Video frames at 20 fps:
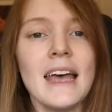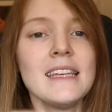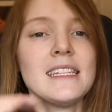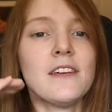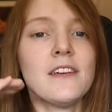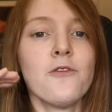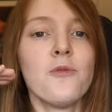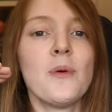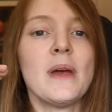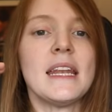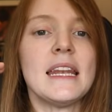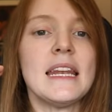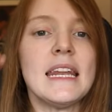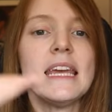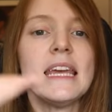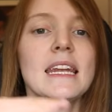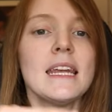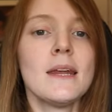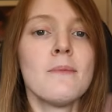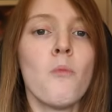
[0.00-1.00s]
As if we
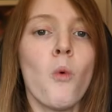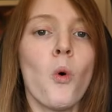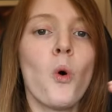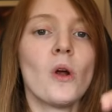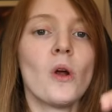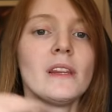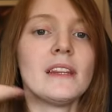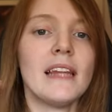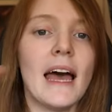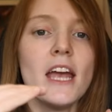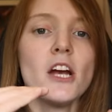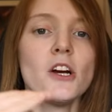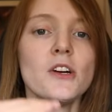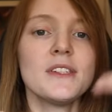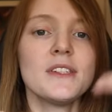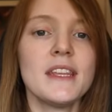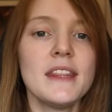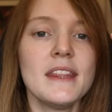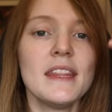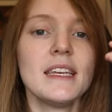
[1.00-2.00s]
needed more
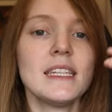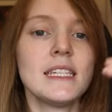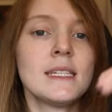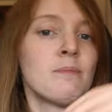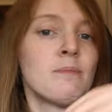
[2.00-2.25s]
layers in this,